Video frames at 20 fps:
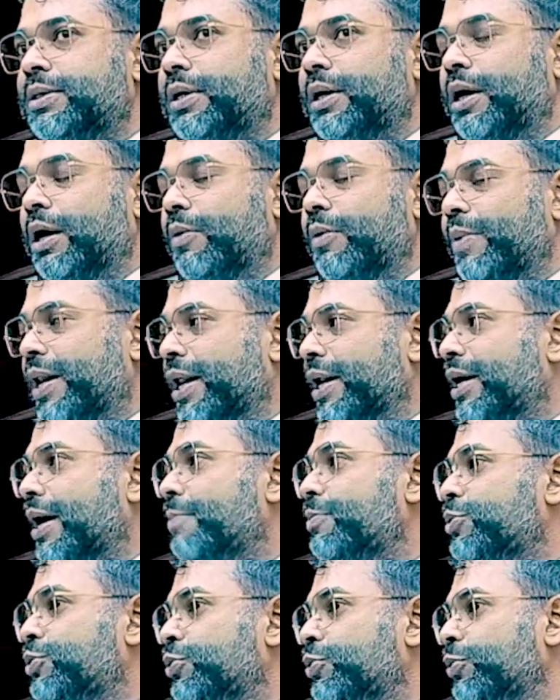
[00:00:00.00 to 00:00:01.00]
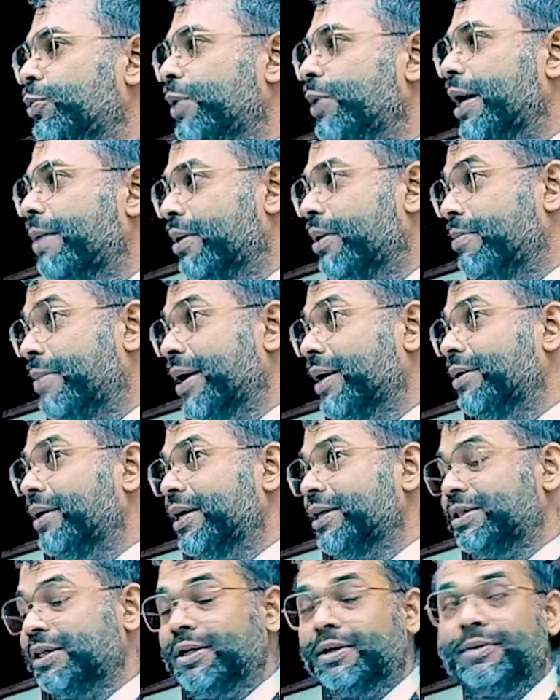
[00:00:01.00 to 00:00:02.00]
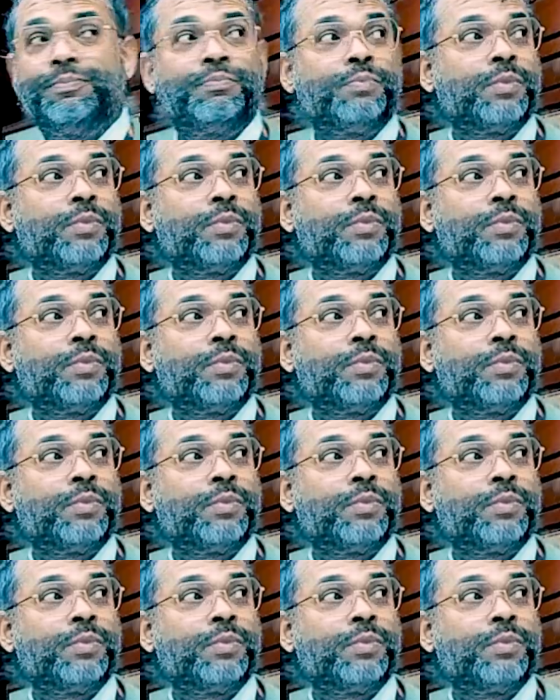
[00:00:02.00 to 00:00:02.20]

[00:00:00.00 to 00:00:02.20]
when it comes to labour migration.